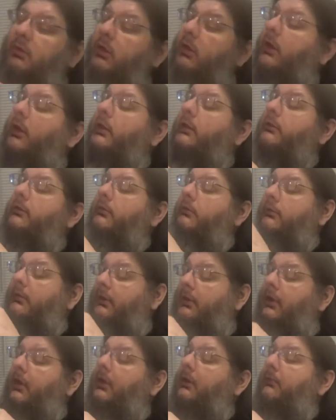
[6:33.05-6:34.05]
And
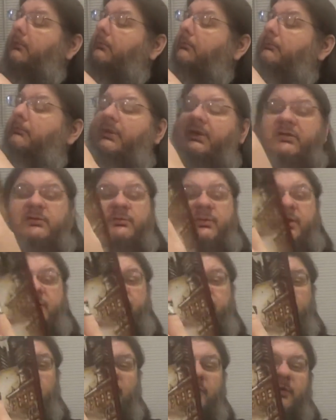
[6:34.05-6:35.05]
pizza
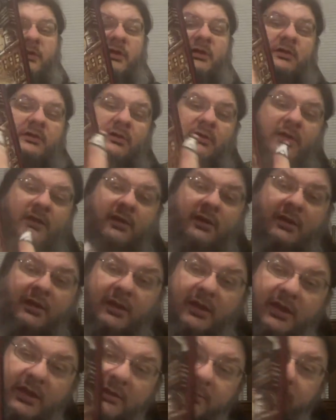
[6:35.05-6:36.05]
place right there in